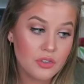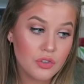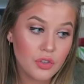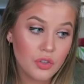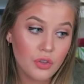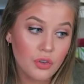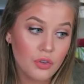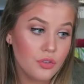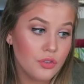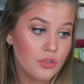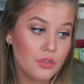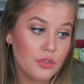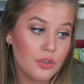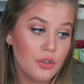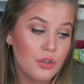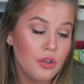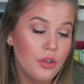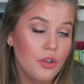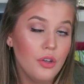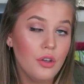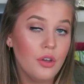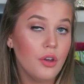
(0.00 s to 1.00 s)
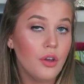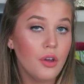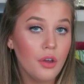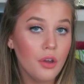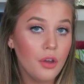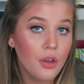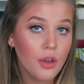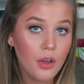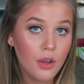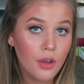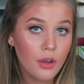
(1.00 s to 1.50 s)
curlers,
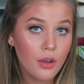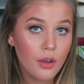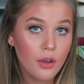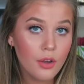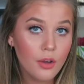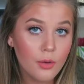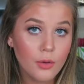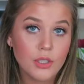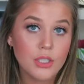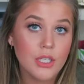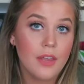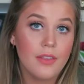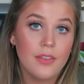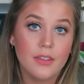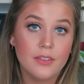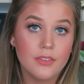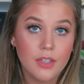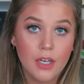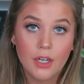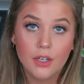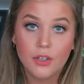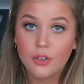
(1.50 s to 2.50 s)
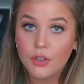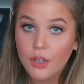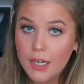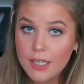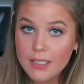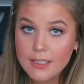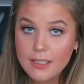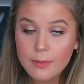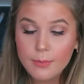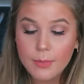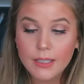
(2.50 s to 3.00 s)
which I think is kind of
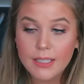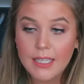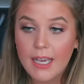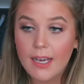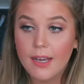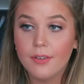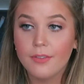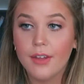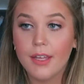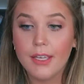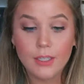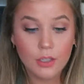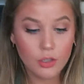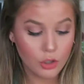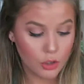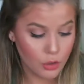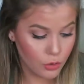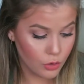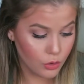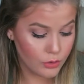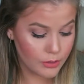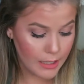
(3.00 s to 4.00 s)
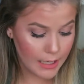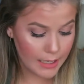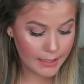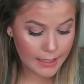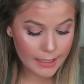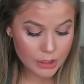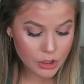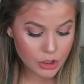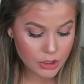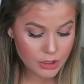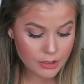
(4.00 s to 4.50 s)
crazy, but they have like curled
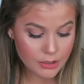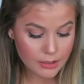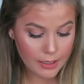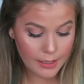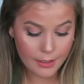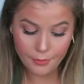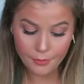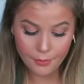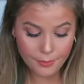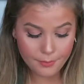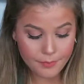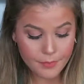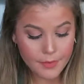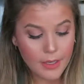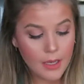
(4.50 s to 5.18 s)
eyelashes. I don't know.